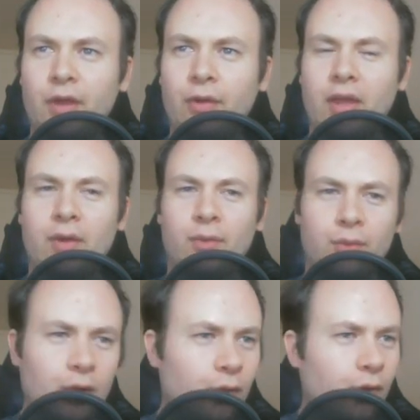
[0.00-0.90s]
Okay,
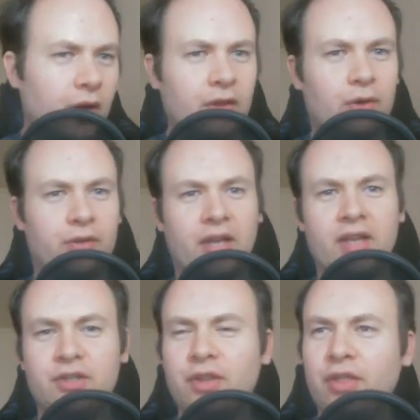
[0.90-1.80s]
real quick little
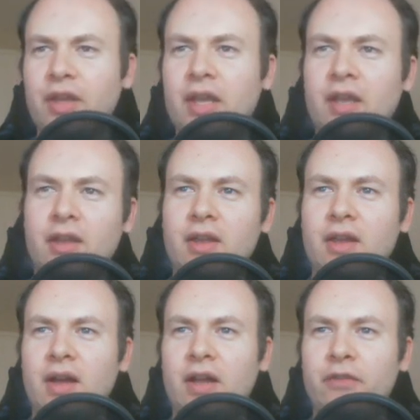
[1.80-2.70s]
tangent thing.
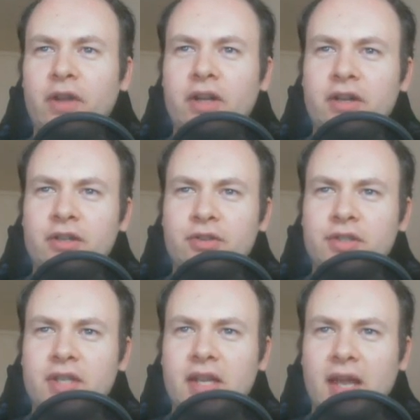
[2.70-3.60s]
I find it
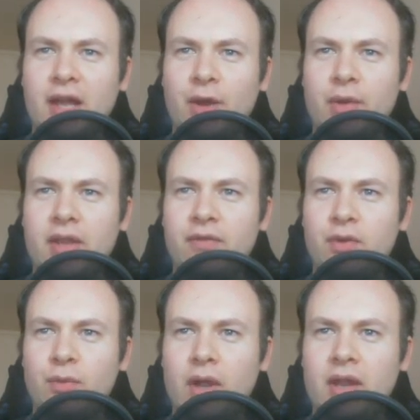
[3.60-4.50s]
interesting how
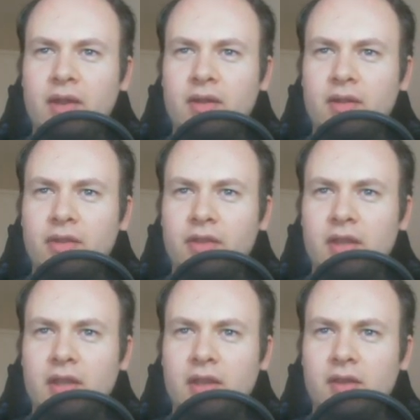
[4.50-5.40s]
even when
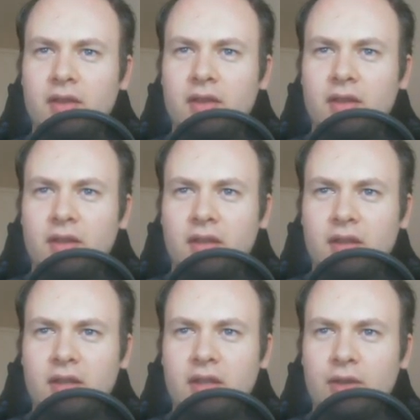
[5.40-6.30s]
the
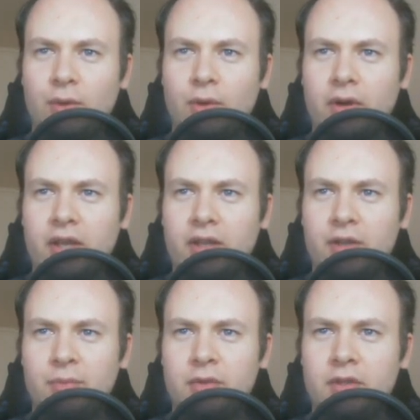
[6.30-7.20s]
he or
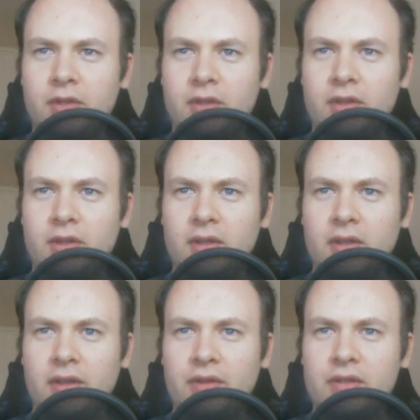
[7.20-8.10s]
him
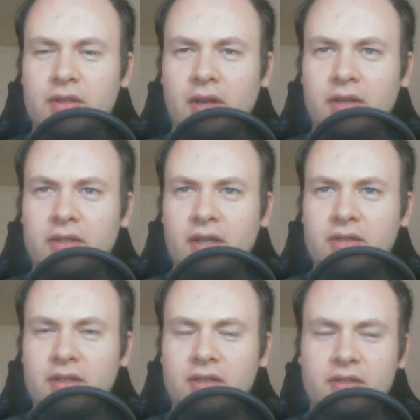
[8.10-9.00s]
in this
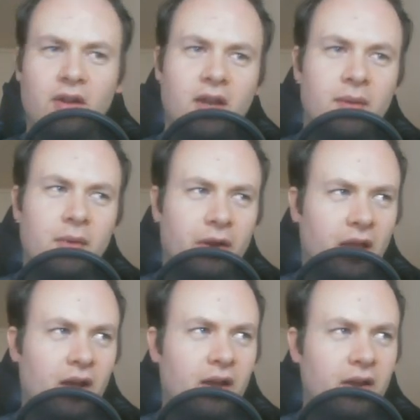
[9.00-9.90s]
context is talking about
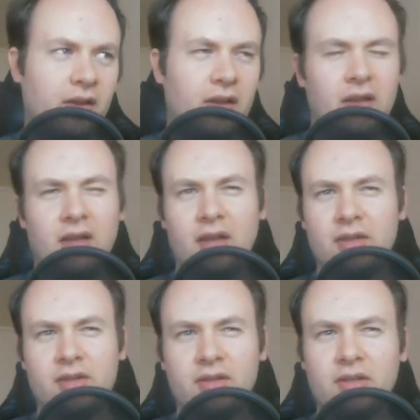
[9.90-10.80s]
God,
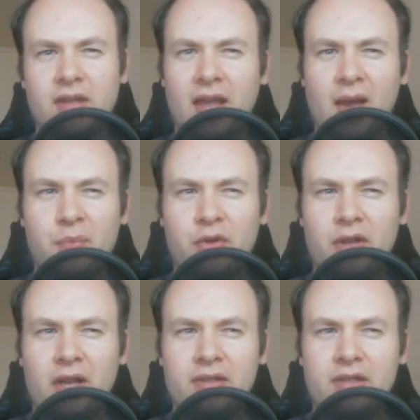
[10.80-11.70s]
it doesn't
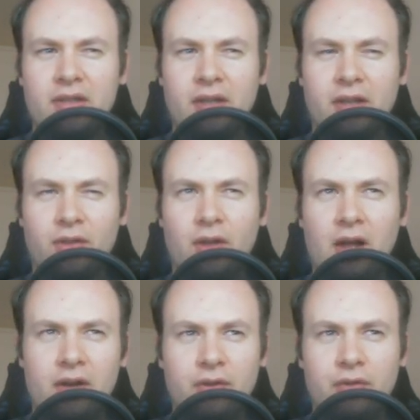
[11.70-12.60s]
capitalize it like a lot